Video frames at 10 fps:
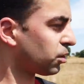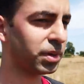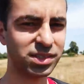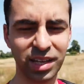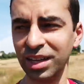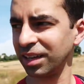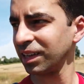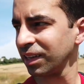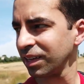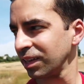Nobody's
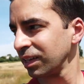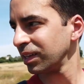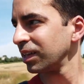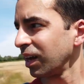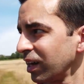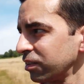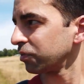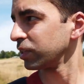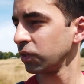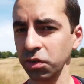here,
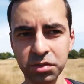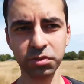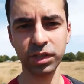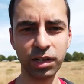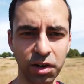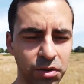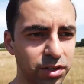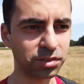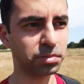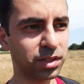either for the dogs or for their
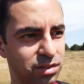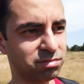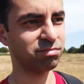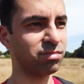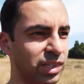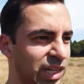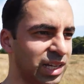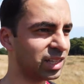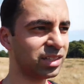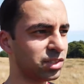owners, but
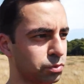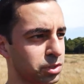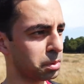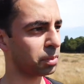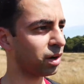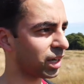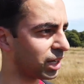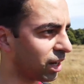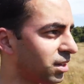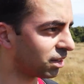this is Richmond
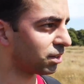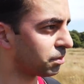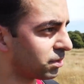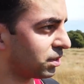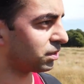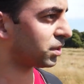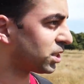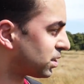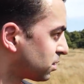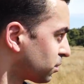Park in London,
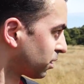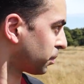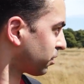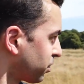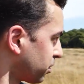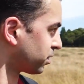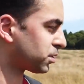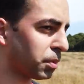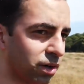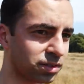which is one of my
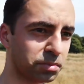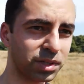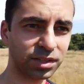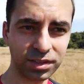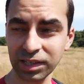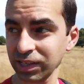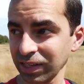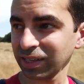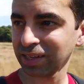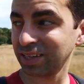favourite spots, but
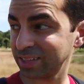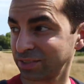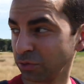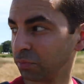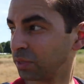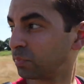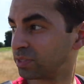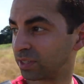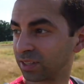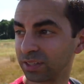it's normally
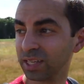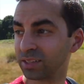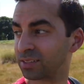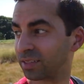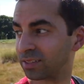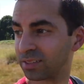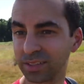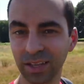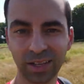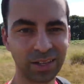busier than this.
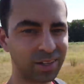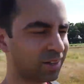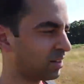It's uh,